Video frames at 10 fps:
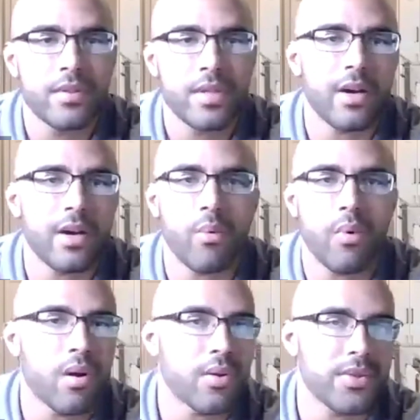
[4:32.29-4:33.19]
taking down
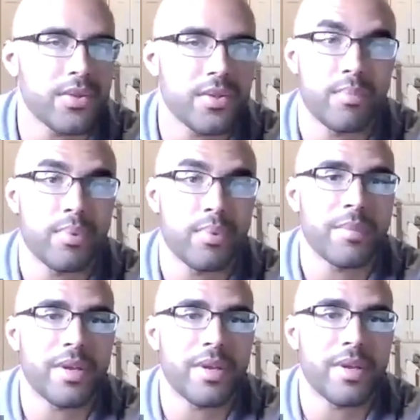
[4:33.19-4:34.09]
walls and
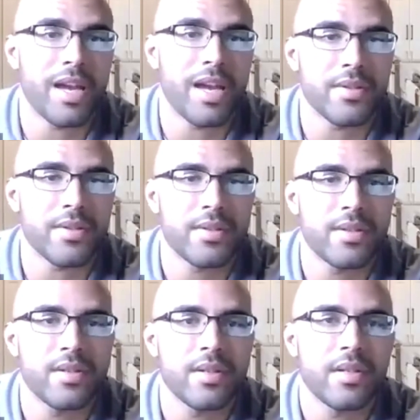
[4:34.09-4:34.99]
putting up
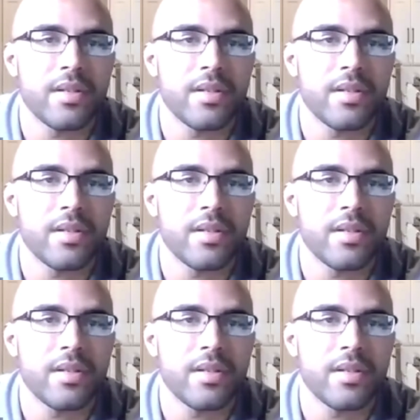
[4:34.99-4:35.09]
cabinets.